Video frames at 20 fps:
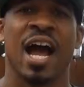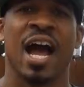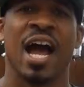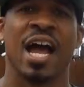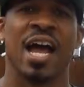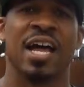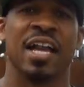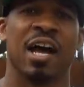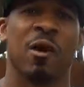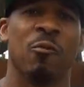
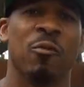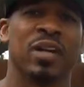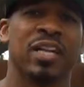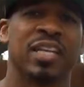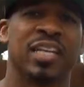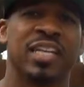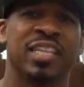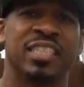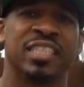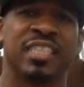and I want
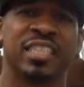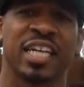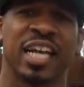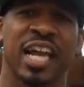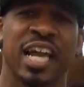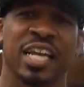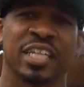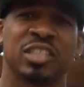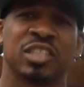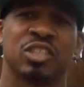to get a
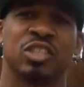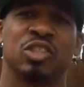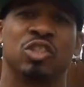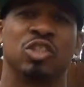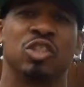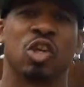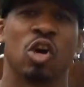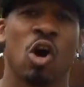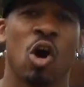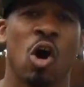chance to
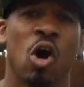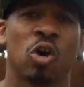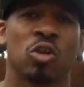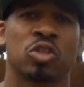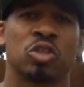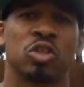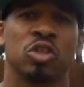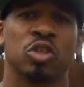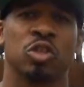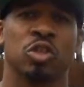
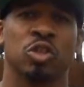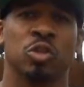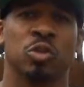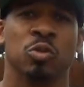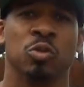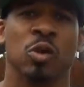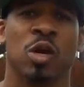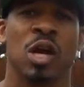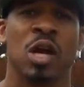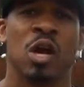talk to
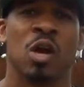you